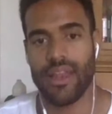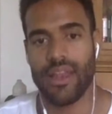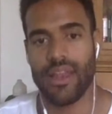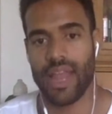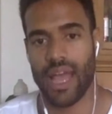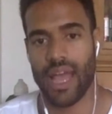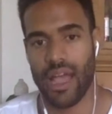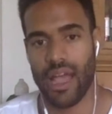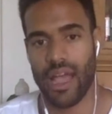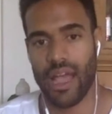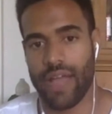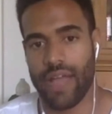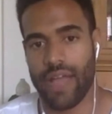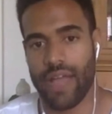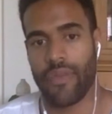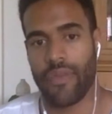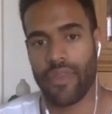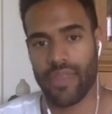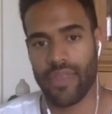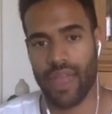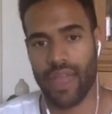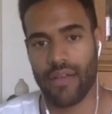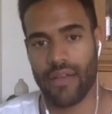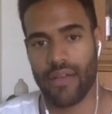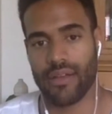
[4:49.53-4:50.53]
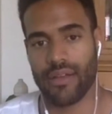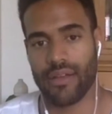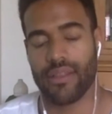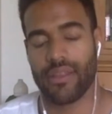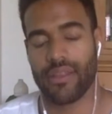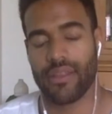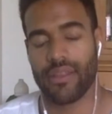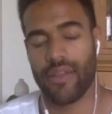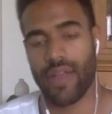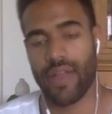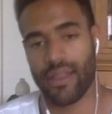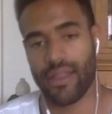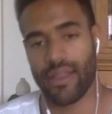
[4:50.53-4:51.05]
Now you've got the sound.
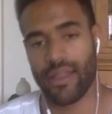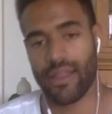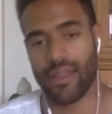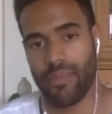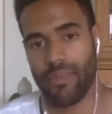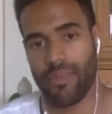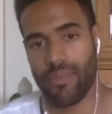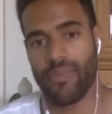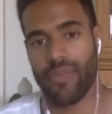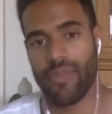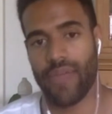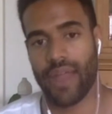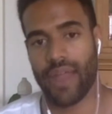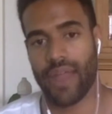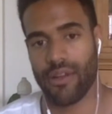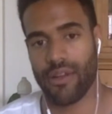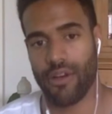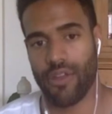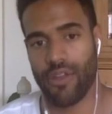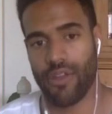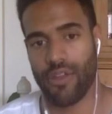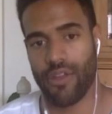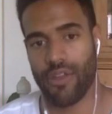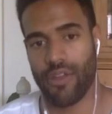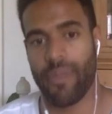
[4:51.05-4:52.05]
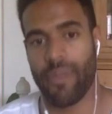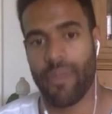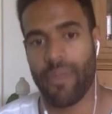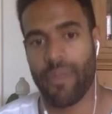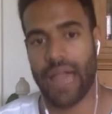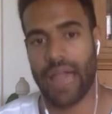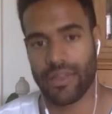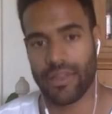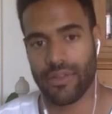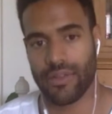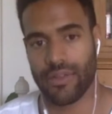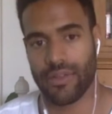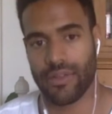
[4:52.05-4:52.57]
So that's called the
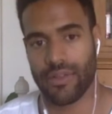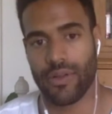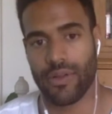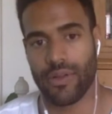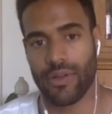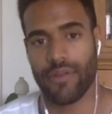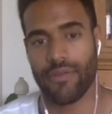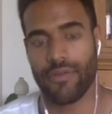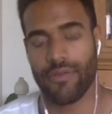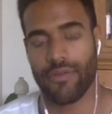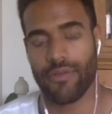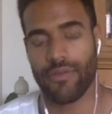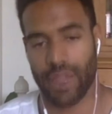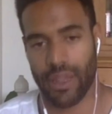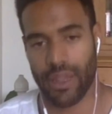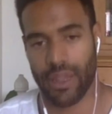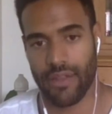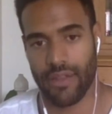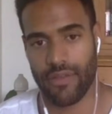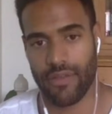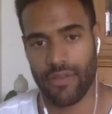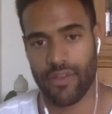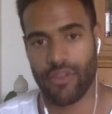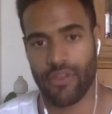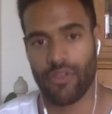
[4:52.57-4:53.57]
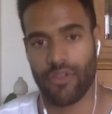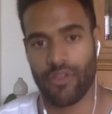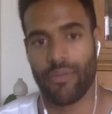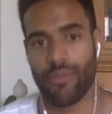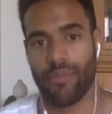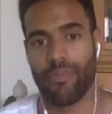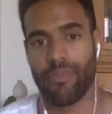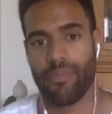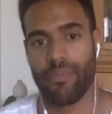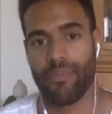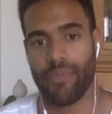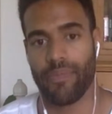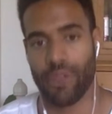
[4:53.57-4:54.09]
palatal fricative because you're
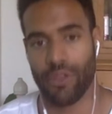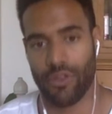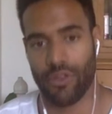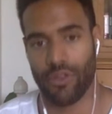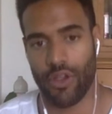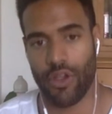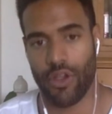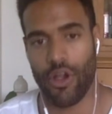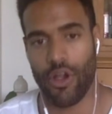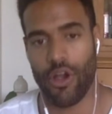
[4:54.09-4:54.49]
using your